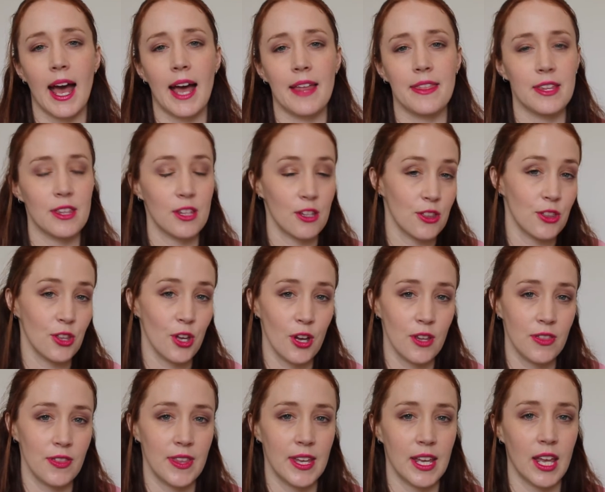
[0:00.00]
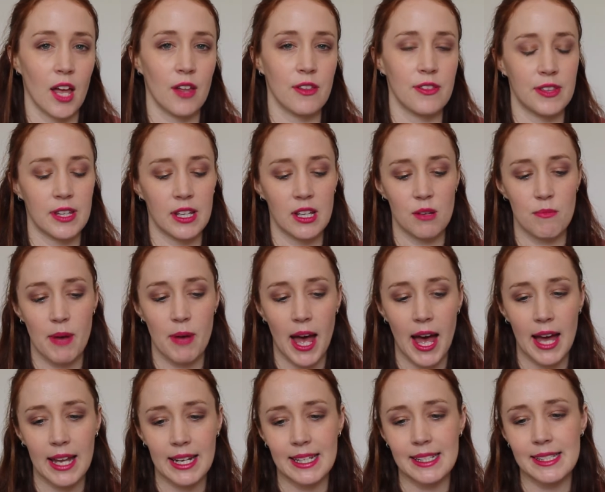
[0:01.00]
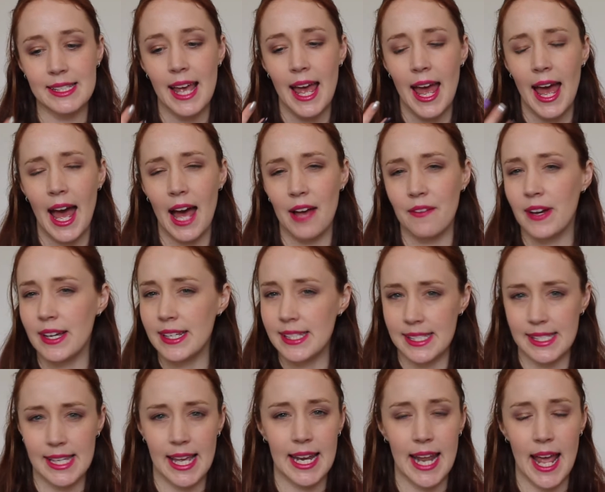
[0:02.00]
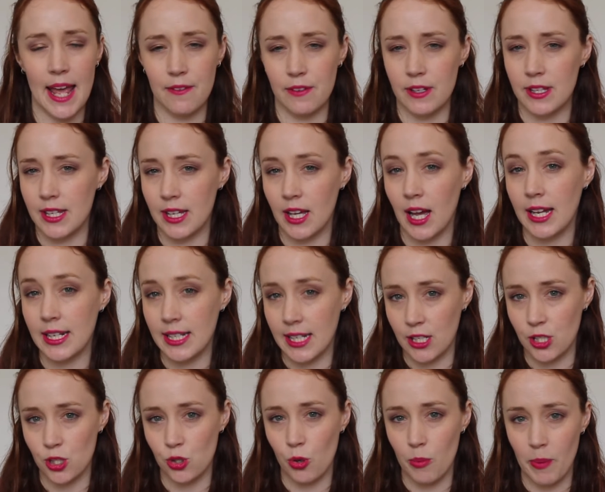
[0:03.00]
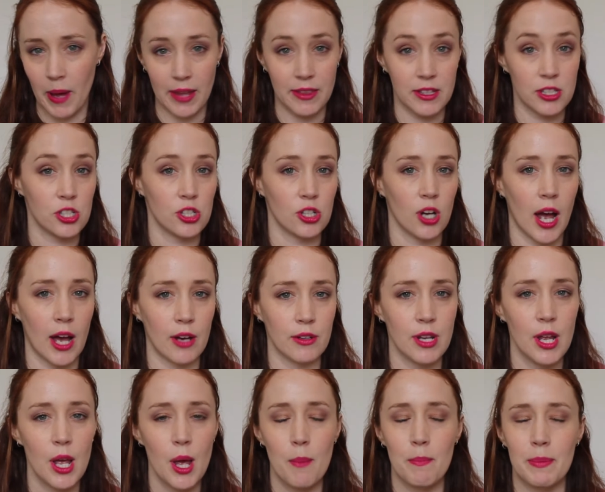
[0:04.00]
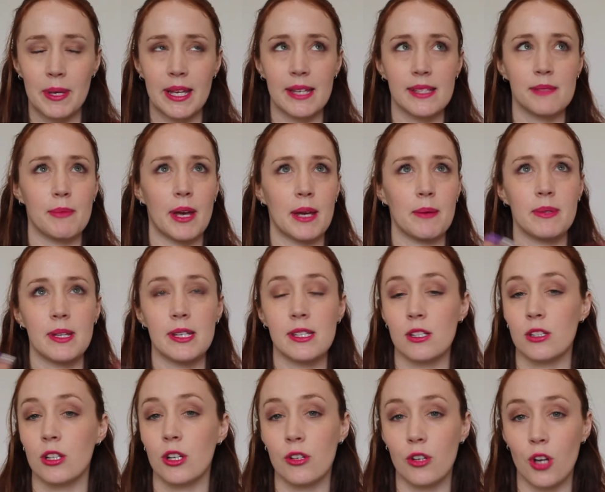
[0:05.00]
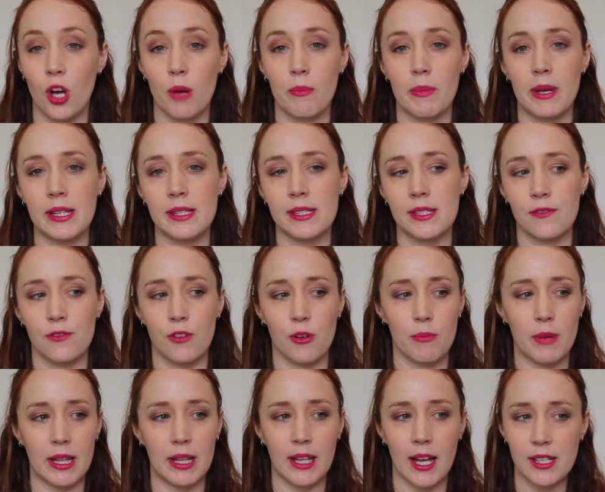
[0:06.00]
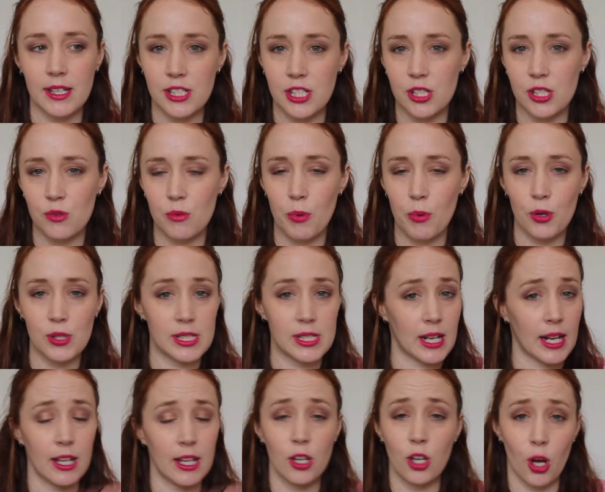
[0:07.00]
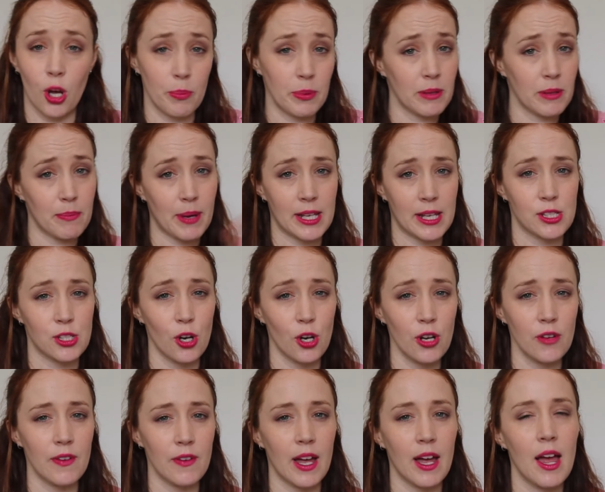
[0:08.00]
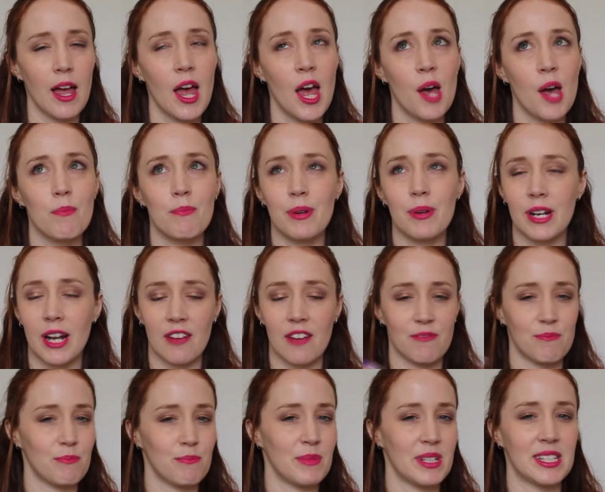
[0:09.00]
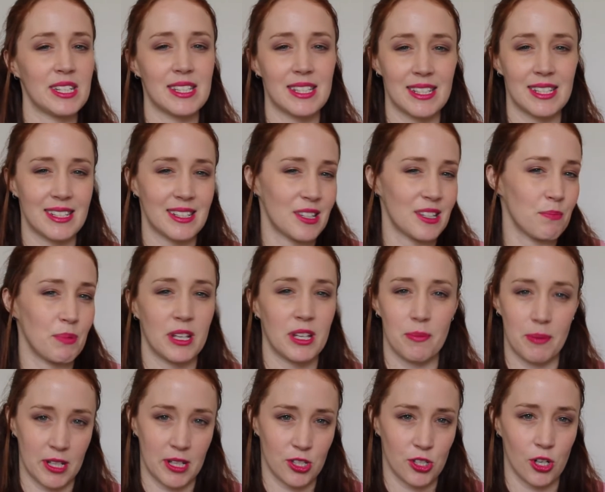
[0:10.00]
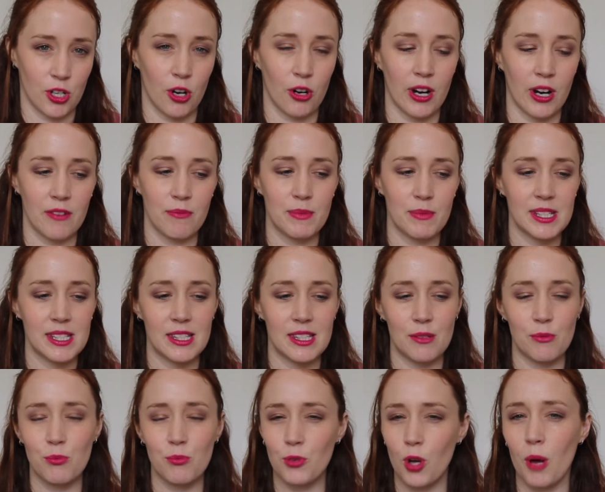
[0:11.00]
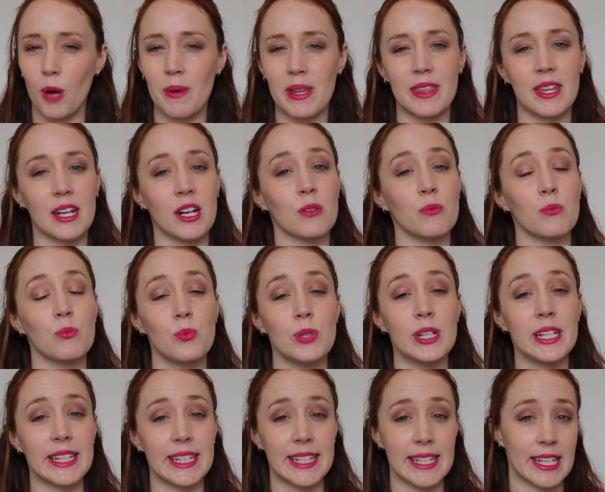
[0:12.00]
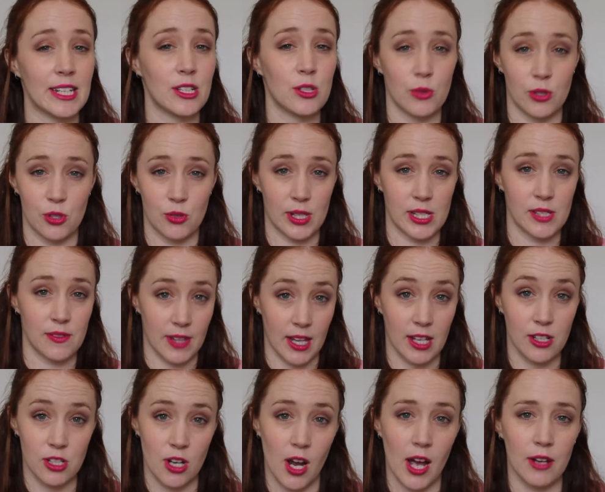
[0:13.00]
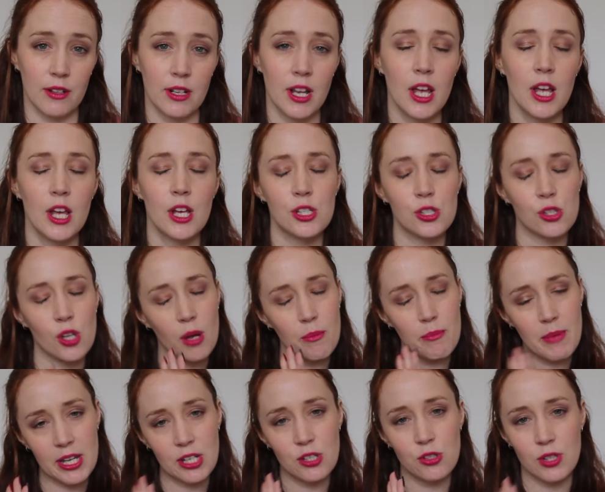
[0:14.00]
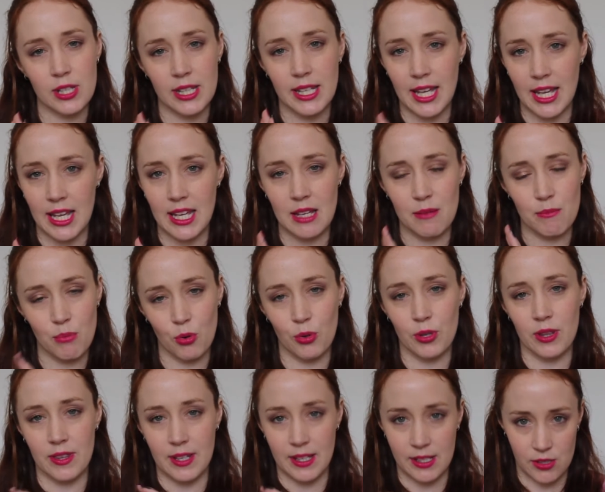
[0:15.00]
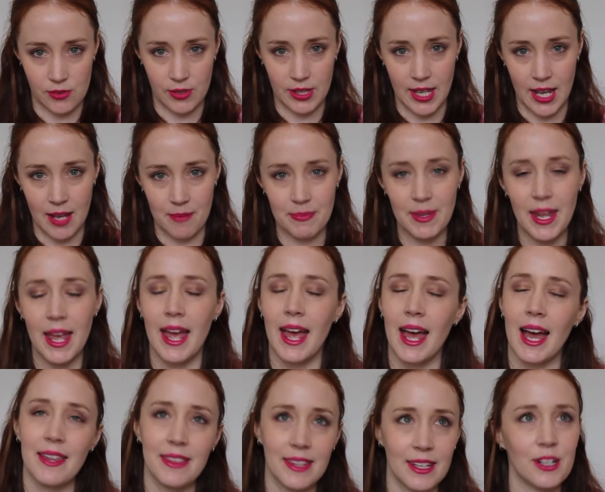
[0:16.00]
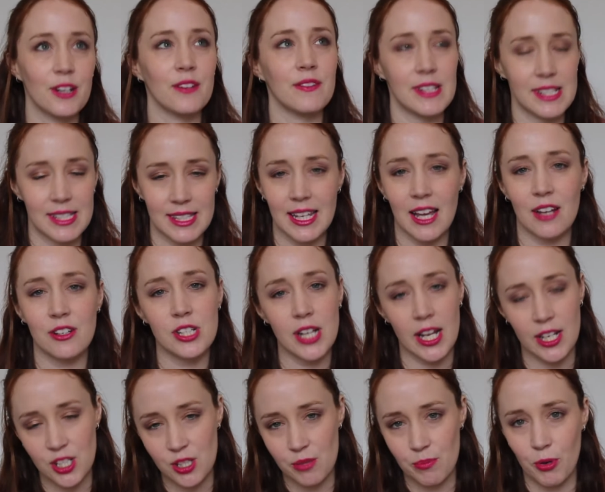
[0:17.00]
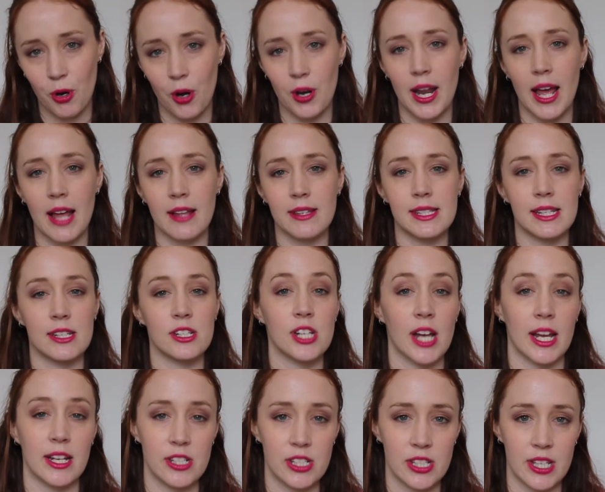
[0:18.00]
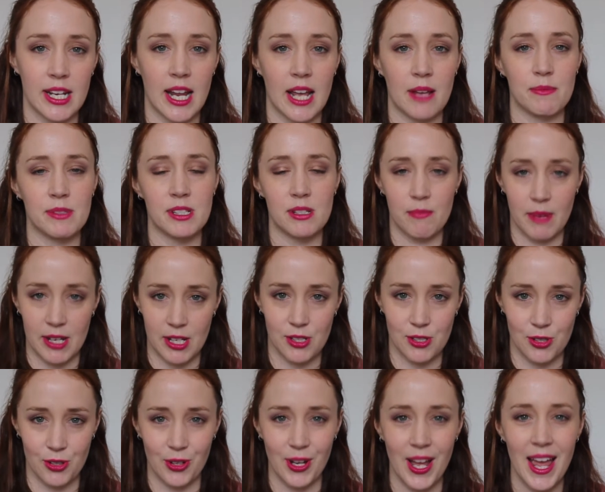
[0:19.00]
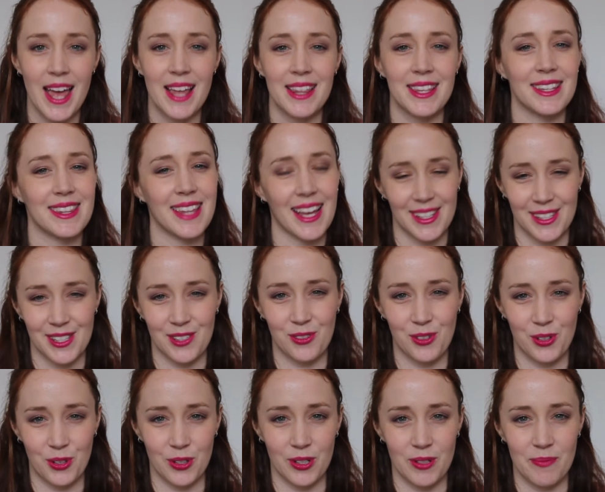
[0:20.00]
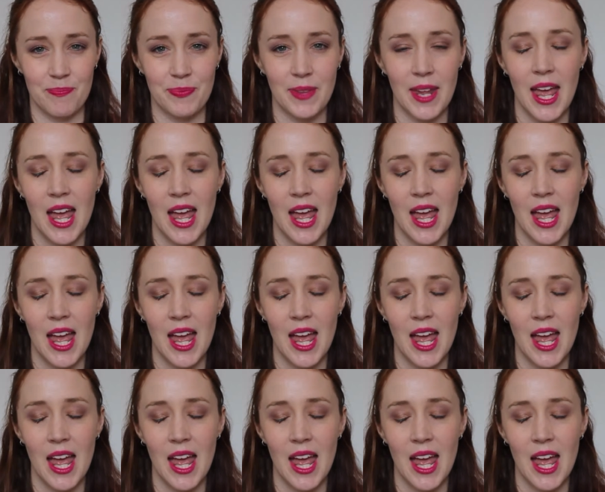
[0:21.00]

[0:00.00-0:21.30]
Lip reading: And then the third thing I'll think about is, have I said everything I need to about this child? Because maybe there's a lot of comments from my last year's reports that I can copy and paste over, but I've missed the bigger picture, or I've missed the comment that I really need to address for that child. So I'll make sure the key important things are in there. And then obviously I'll change the pronouns and change the names to make sure that that's all good.